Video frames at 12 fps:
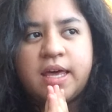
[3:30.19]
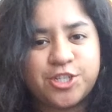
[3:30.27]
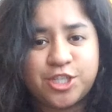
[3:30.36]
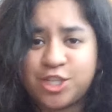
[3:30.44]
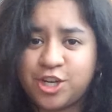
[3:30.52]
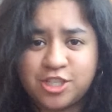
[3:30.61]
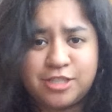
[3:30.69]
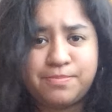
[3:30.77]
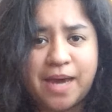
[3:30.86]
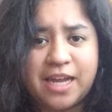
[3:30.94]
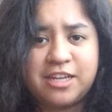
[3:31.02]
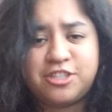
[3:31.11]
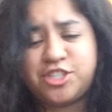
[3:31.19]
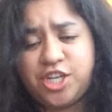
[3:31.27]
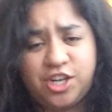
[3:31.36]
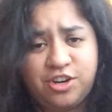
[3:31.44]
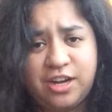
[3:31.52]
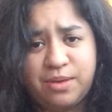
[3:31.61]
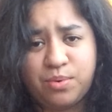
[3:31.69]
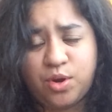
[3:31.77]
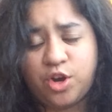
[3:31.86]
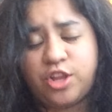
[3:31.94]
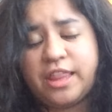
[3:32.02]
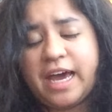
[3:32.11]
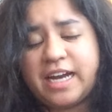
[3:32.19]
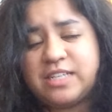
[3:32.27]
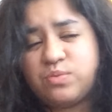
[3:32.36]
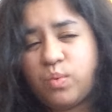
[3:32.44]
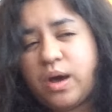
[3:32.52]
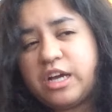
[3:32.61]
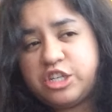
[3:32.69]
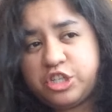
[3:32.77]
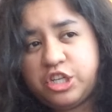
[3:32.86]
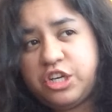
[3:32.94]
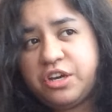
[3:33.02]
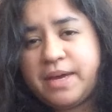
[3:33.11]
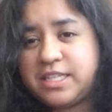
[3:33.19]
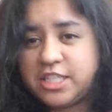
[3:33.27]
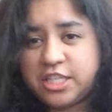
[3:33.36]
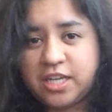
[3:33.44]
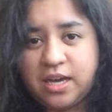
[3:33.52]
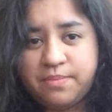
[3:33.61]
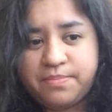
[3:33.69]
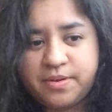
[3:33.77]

She's heard Spanish in her neighborhood. That is why she picked it up.